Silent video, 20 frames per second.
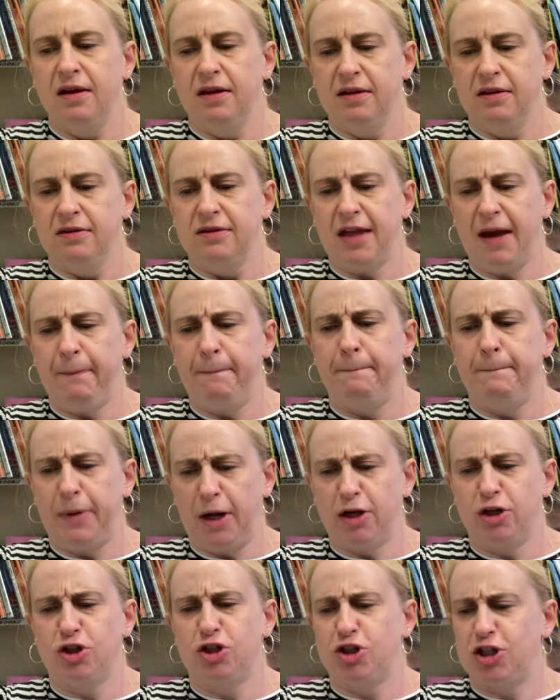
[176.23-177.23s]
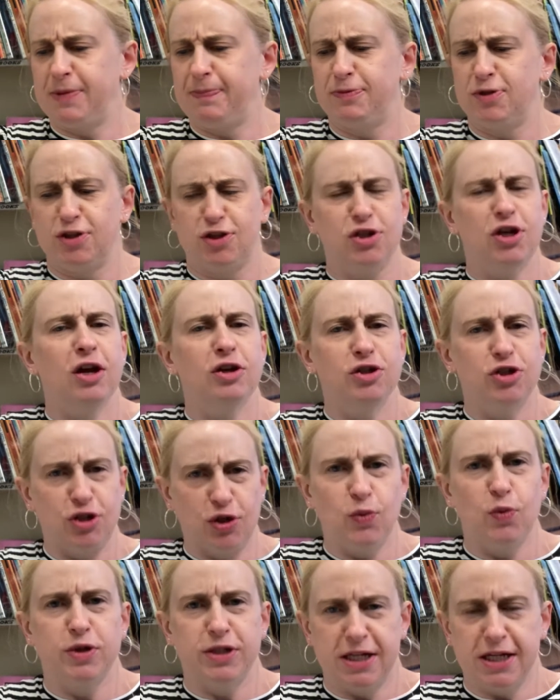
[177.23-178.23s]
"That black sheep does not do
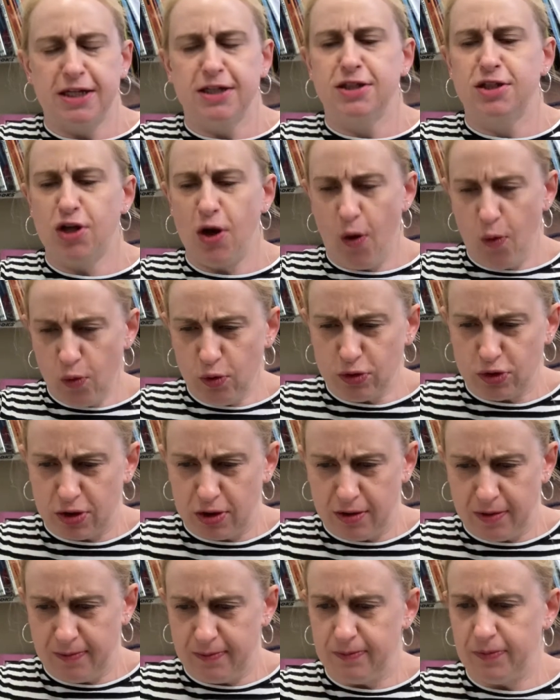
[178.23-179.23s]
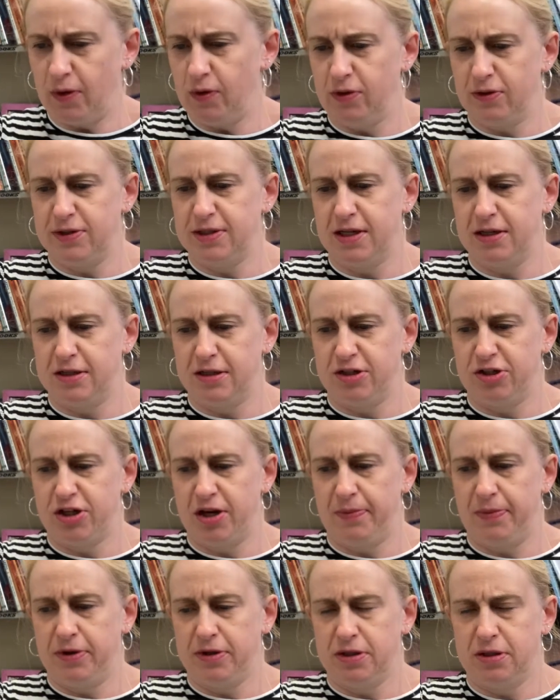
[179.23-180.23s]
what he is told," Polo said to the
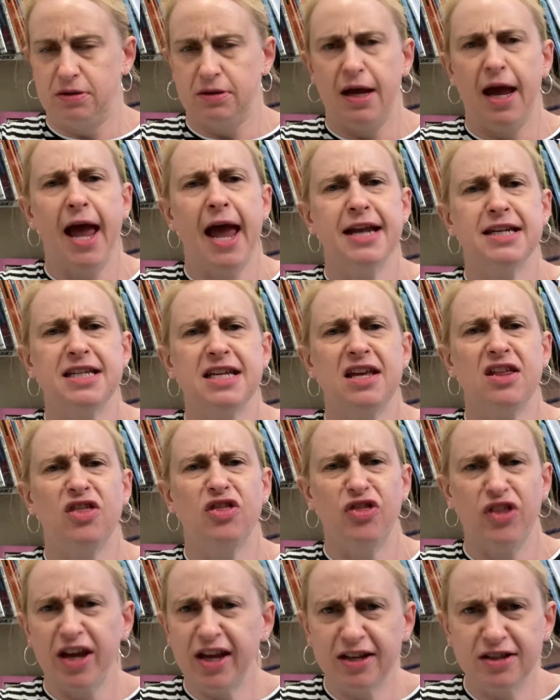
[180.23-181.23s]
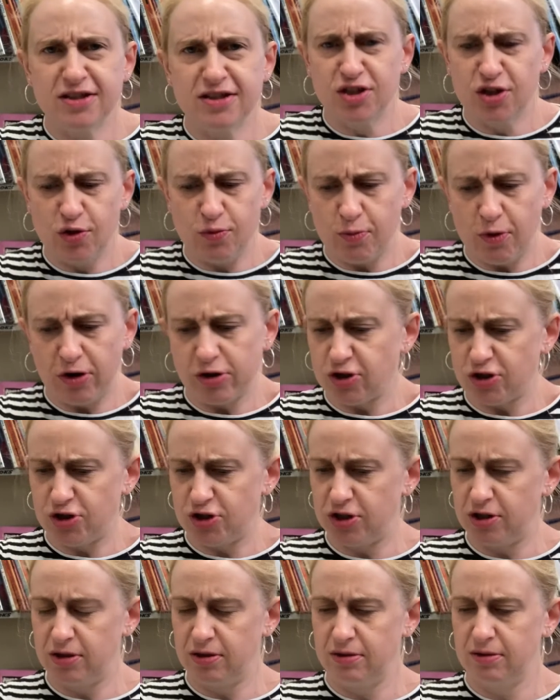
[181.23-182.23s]
shepherd. "And he thinks much.
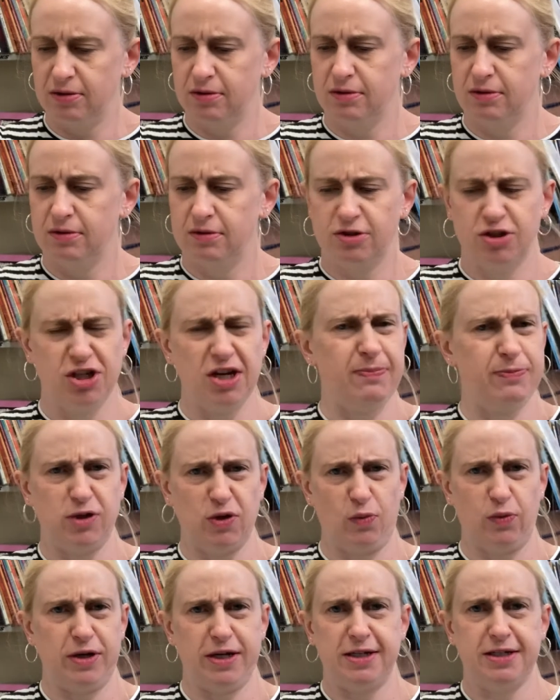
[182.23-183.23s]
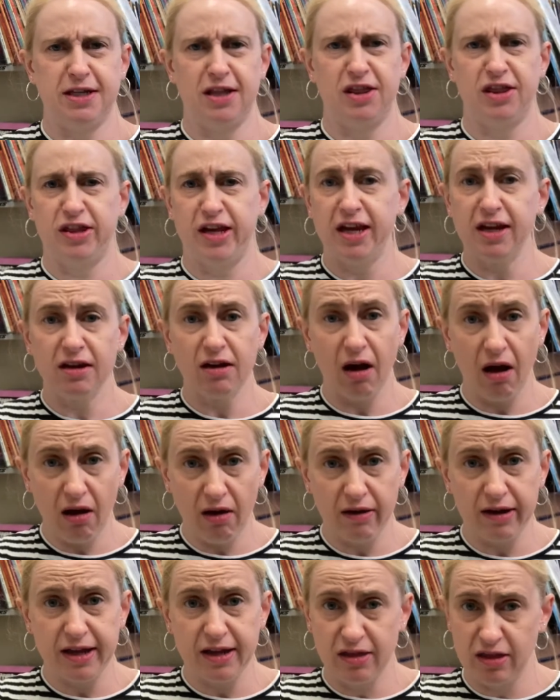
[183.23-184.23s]
Sheep don't need to think.
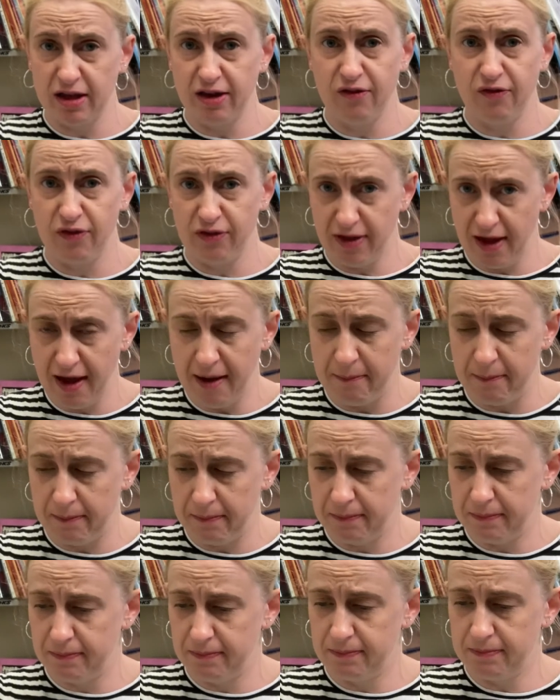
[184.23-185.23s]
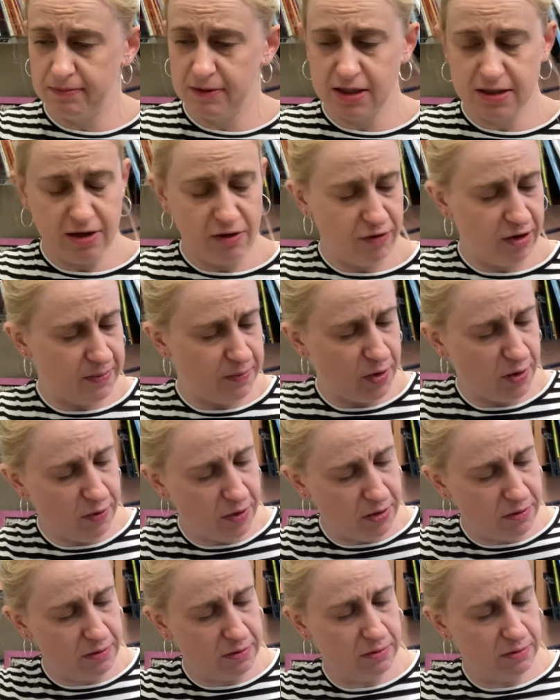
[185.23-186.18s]
I think for them." Is that right, Polo?